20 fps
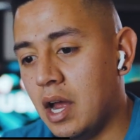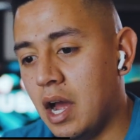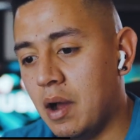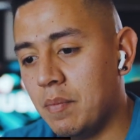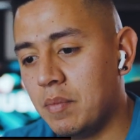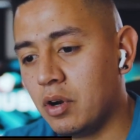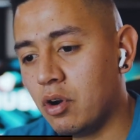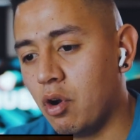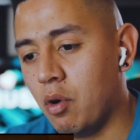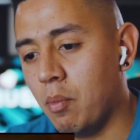
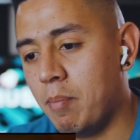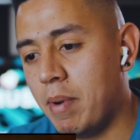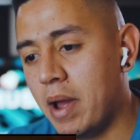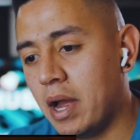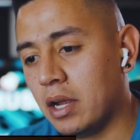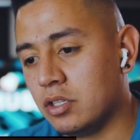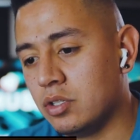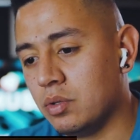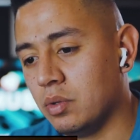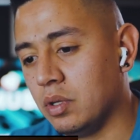I'm gonna go
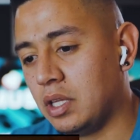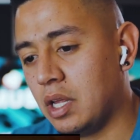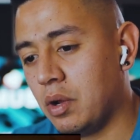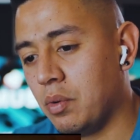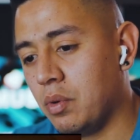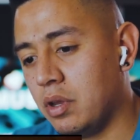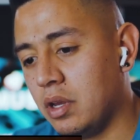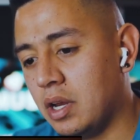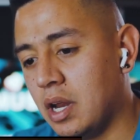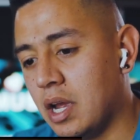back to it,
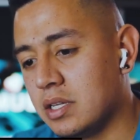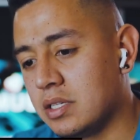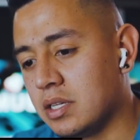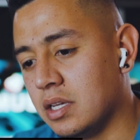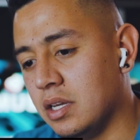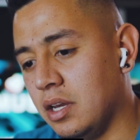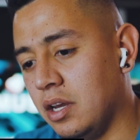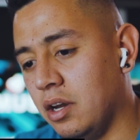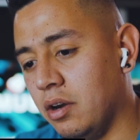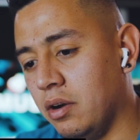that way you guys
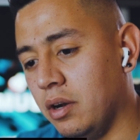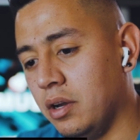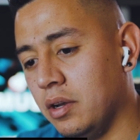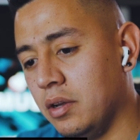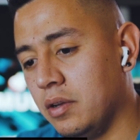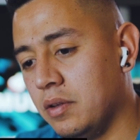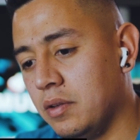can hear it.